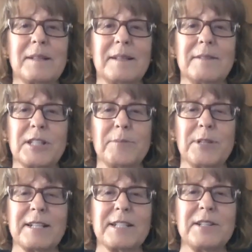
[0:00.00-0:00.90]

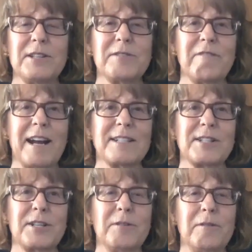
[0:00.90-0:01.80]
subjecting these rats
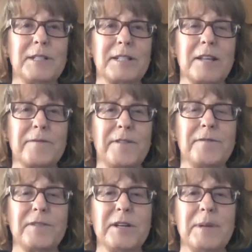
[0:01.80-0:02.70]
to just
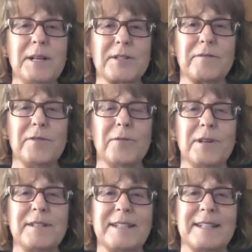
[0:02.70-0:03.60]
15 minutes of
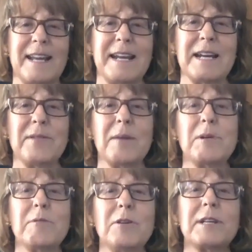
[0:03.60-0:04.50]
noise a day. And then
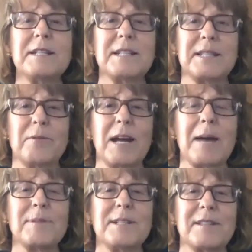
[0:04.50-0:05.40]
we were looking to see what
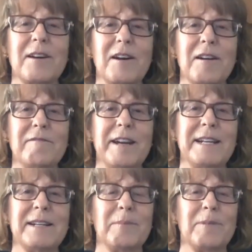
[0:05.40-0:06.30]
happened to the heart
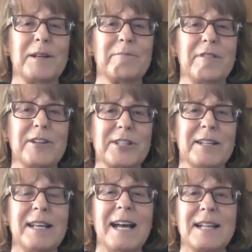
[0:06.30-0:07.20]
rate and the blood pressure.
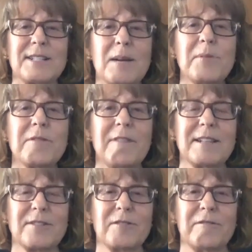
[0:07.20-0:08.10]
And some of the
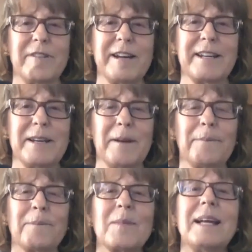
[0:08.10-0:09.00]
rats got Reiki.
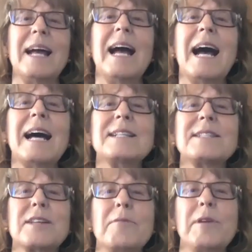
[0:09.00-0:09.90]
And
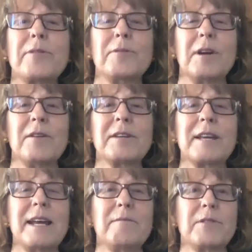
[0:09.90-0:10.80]
so we thought,
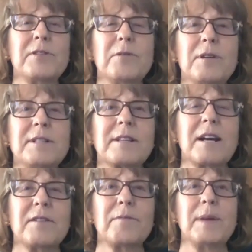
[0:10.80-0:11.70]
okay, well, the noise
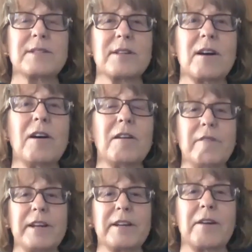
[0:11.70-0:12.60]
kind of makes the heart
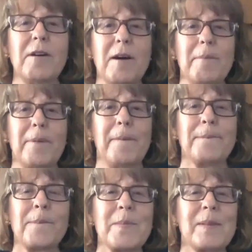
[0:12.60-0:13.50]
rate go up.
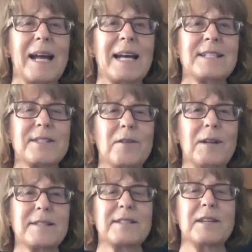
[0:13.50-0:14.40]
And so
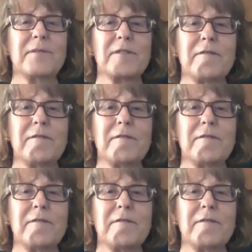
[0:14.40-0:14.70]
let's see if